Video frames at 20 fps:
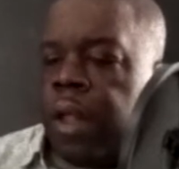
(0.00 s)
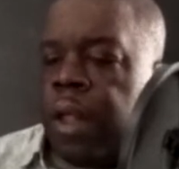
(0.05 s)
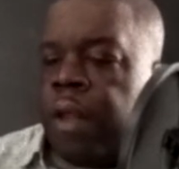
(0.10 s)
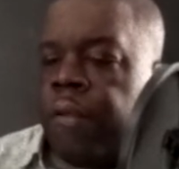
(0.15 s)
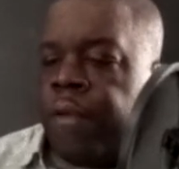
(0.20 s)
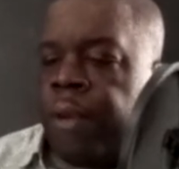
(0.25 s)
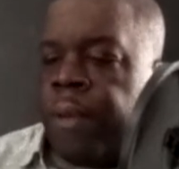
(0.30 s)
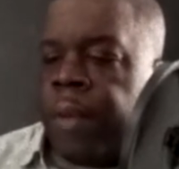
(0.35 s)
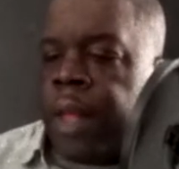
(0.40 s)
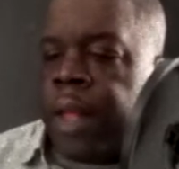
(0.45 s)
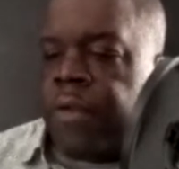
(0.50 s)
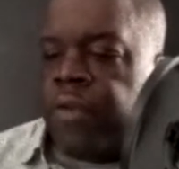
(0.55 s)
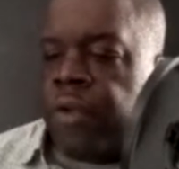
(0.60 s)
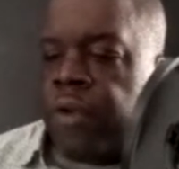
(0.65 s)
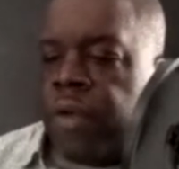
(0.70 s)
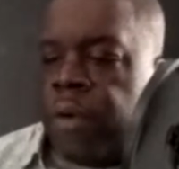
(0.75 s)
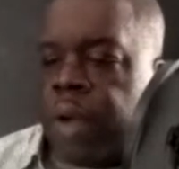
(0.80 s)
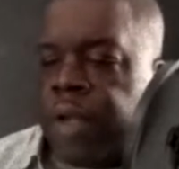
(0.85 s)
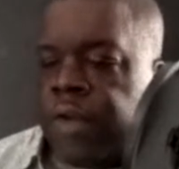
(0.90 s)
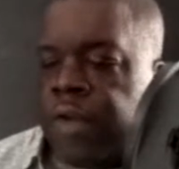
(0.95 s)
If, let me ask
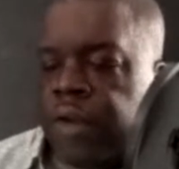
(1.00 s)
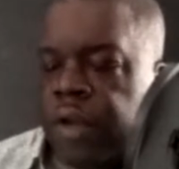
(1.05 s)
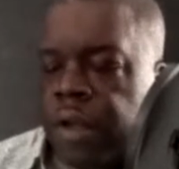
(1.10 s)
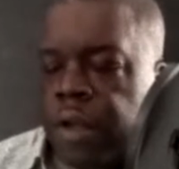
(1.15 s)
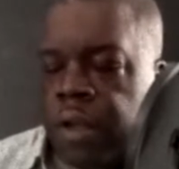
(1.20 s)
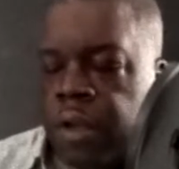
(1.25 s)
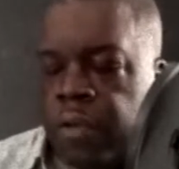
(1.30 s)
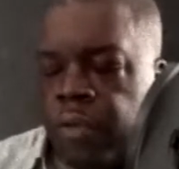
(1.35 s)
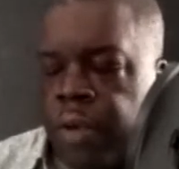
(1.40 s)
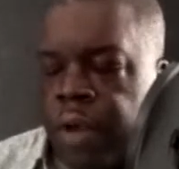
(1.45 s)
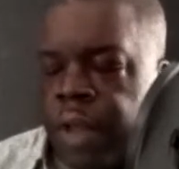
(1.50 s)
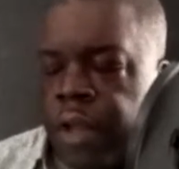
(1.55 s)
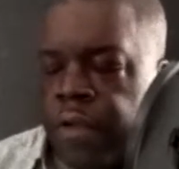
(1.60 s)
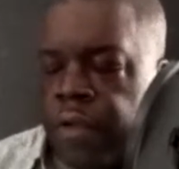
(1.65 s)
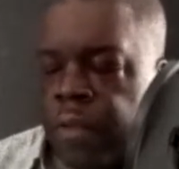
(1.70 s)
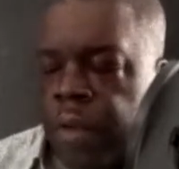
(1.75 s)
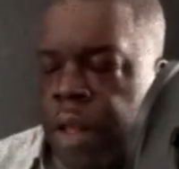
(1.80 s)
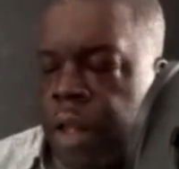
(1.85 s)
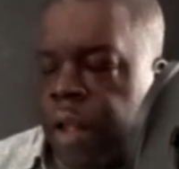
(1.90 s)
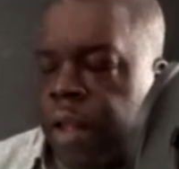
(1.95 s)
you a question, yes. Ray
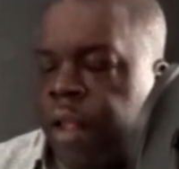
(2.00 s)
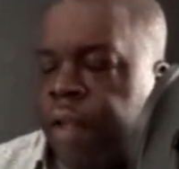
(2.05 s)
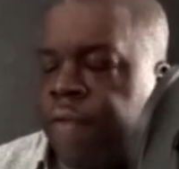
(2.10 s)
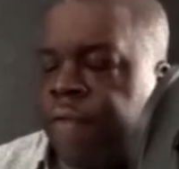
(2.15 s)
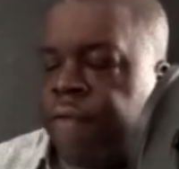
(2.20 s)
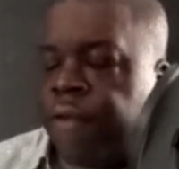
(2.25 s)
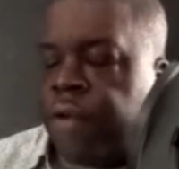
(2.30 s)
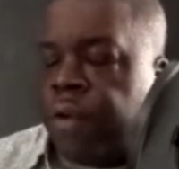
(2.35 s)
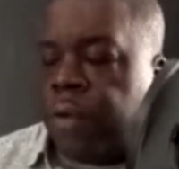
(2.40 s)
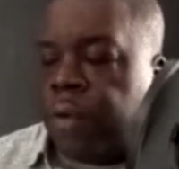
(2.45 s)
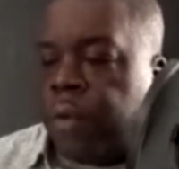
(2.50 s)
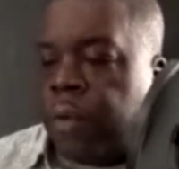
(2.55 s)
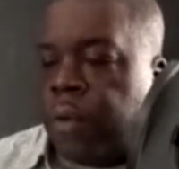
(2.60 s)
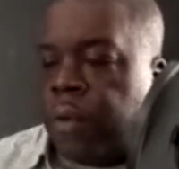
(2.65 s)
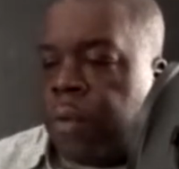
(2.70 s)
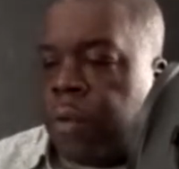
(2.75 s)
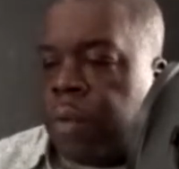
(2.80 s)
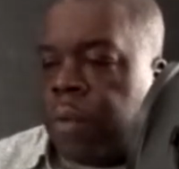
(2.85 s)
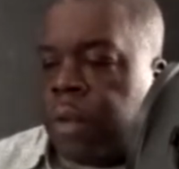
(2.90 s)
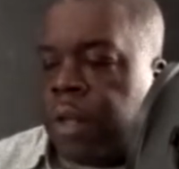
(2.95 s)
as well. If mm -hmm. you
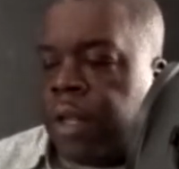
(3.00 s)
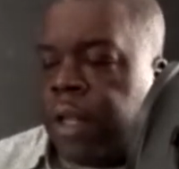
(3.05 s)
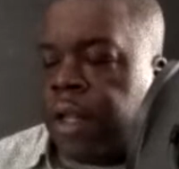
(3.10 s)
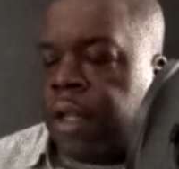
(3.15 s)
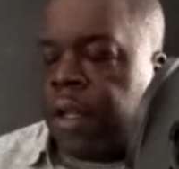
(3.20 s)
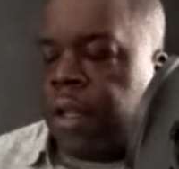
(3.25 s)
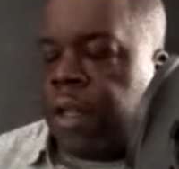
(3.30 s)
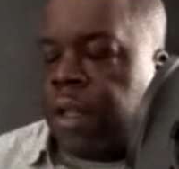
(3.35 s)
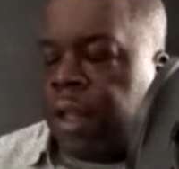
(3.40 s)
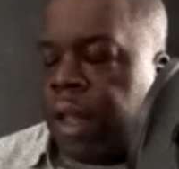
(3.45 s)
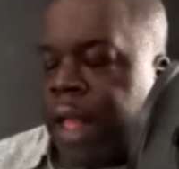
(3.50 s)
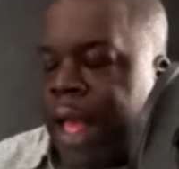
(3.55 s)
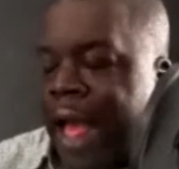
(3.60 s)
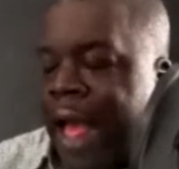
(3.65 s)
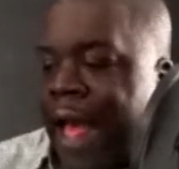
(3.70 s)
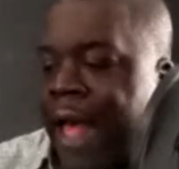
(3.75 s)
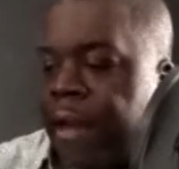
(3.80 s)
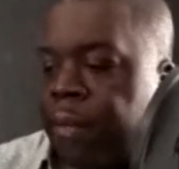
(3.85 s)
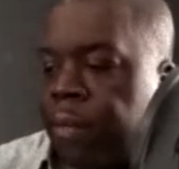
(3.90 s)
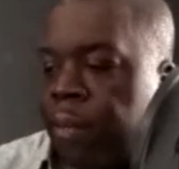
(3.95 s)
can
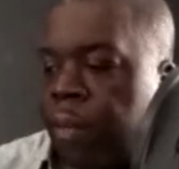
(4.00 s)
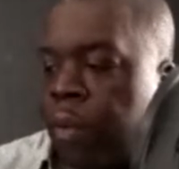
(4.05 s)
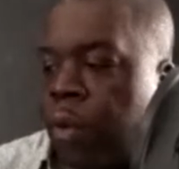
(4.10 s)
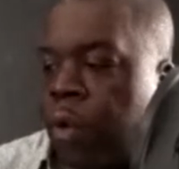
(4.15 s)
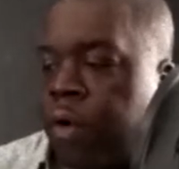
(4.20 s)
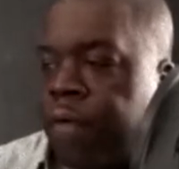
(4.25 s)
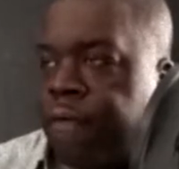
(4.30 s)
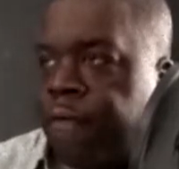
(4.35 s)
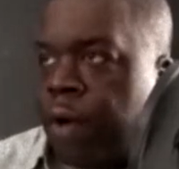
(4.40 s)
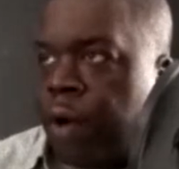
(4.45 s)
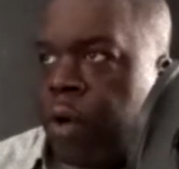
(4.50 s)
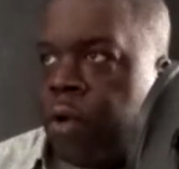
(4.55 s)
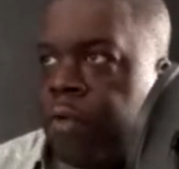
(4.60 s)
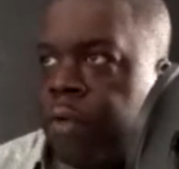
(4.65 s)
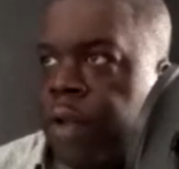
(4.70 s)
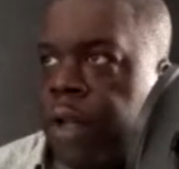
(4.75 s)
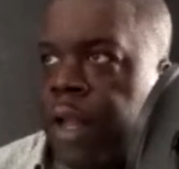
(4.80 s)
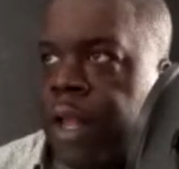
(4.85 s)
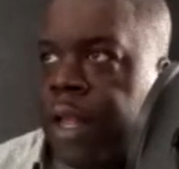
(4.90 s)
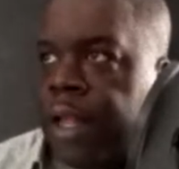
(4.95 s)
add more photo
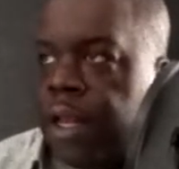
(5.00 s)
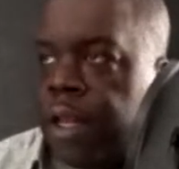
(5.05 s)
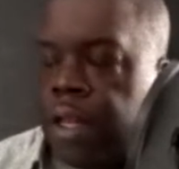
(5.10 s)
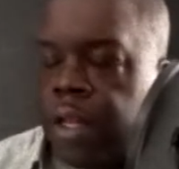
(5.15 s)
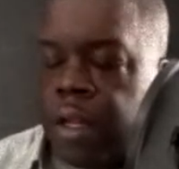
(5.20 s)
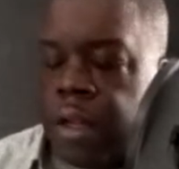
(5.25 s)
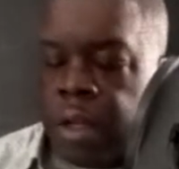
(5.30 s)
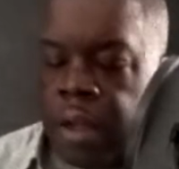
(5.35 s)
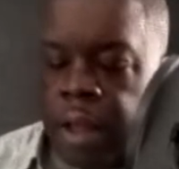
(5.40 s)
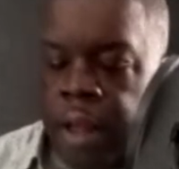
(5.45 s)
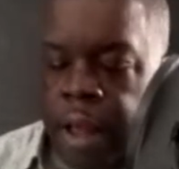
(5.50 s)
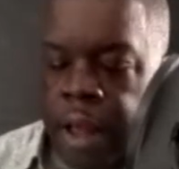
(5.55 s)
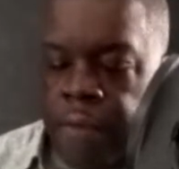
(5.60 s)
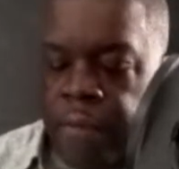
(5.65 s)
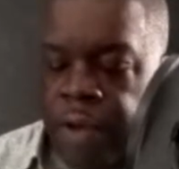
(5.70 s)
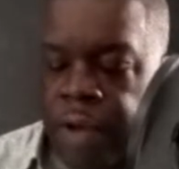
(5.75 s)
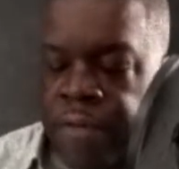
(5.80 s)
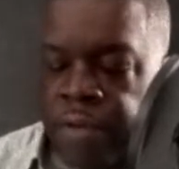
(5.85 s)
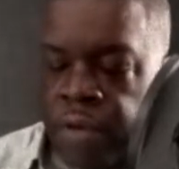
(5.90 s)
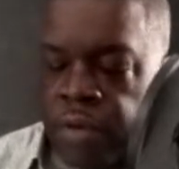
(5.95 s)
related uh,
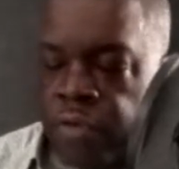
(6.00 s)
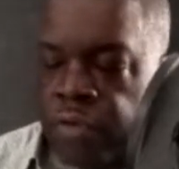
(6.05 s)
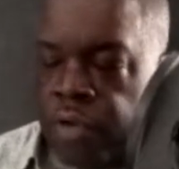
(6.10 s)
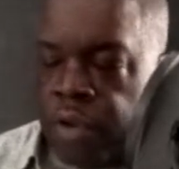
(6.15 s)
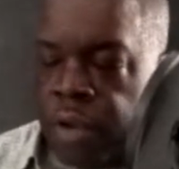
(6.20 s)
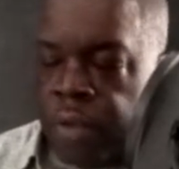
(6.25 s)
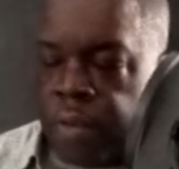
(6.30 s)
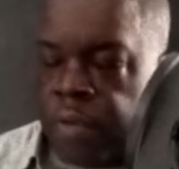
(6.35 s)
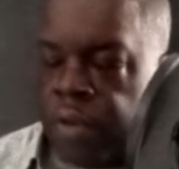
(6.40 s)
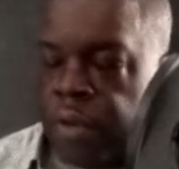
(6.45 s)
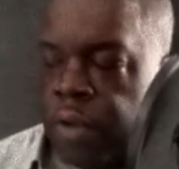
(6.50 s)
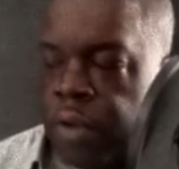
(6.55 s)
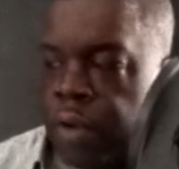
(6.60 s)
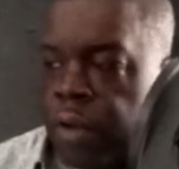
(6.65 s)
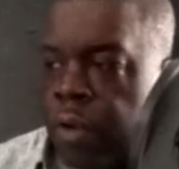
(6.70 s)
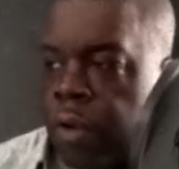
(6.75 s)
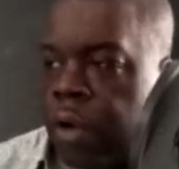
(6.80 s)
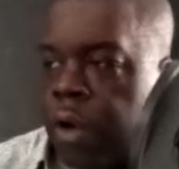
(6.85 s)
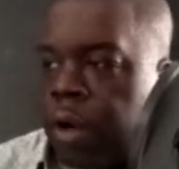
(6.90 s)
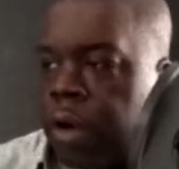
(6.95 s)
revenue streams to
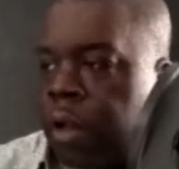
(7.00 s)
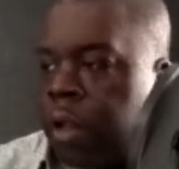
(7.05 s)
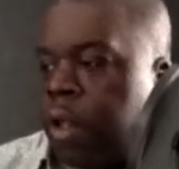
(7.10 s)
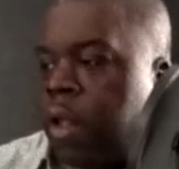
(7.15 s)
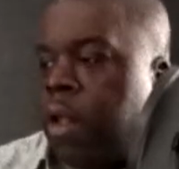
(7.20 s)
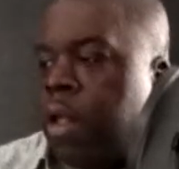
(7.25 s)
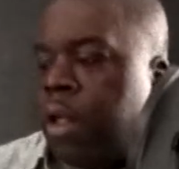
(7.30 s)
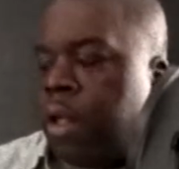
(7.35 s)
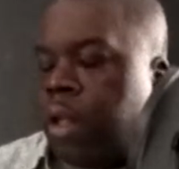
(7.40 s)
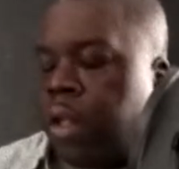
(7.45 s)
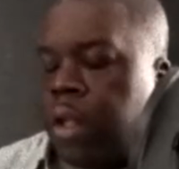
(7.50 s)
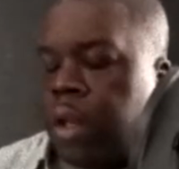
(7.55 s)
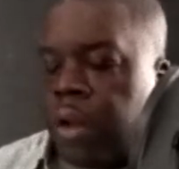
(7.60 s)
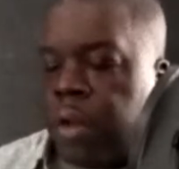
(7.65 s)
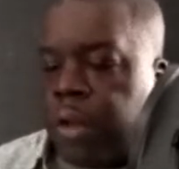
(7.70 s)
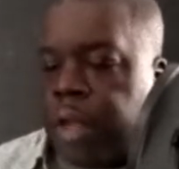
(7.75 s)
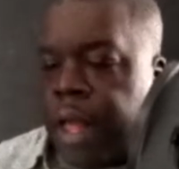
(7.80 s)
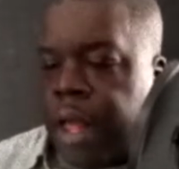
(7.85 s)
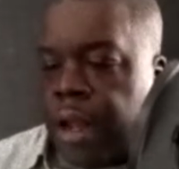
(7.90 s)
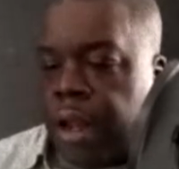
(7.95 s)
your, you
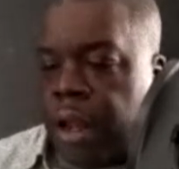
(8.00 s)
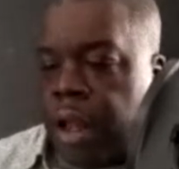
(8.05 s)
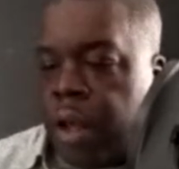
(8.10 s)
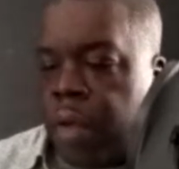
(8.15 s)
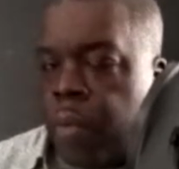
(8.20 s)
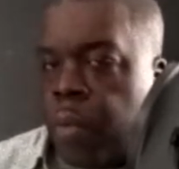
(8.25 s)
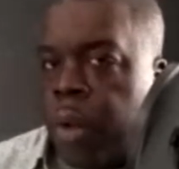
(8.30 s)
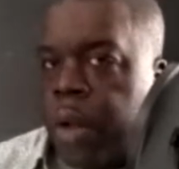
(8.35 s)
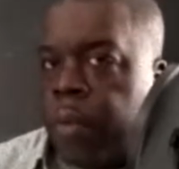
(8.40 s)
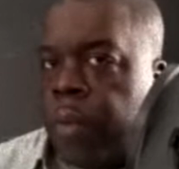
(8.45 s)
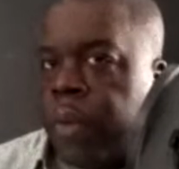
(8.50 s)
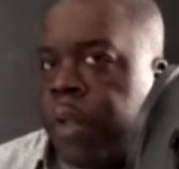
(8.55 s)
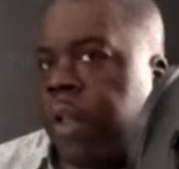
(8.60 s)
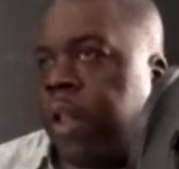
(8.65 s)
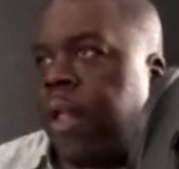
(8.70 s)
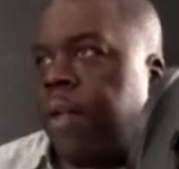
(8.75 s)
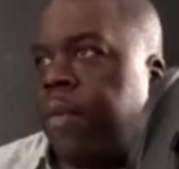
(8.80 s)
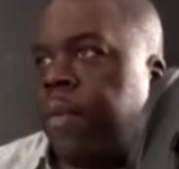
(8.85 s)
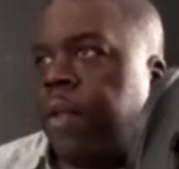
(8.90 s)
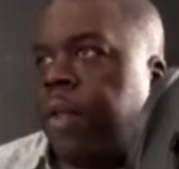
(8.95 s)
know, catalog, what would
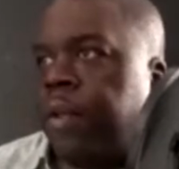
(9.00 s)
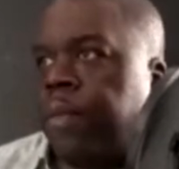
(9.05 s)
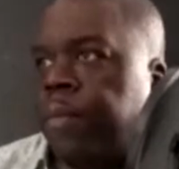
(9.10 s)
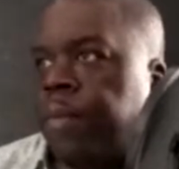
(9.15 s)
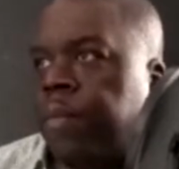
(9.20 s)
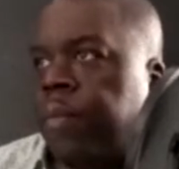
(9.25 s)
they be?